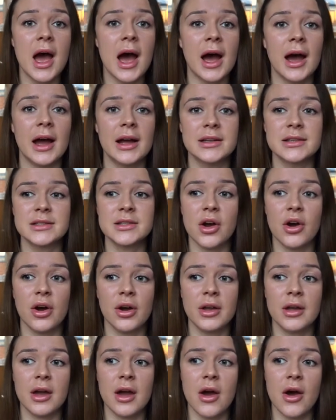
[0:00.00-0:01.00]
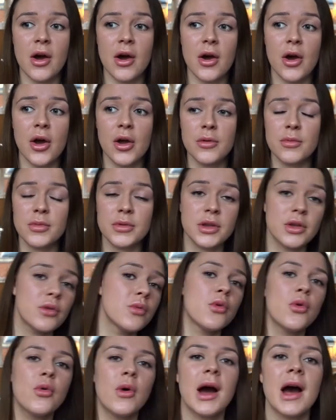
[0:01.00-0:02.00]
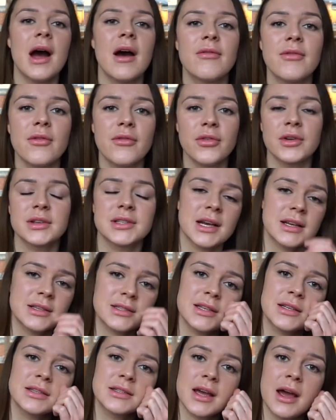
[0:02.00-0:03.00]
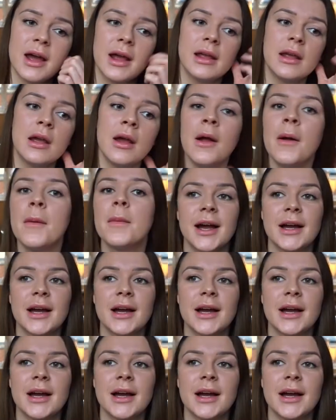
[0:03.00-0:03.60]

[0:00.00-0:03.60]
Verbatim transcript: And I hope that you all have a fantastic day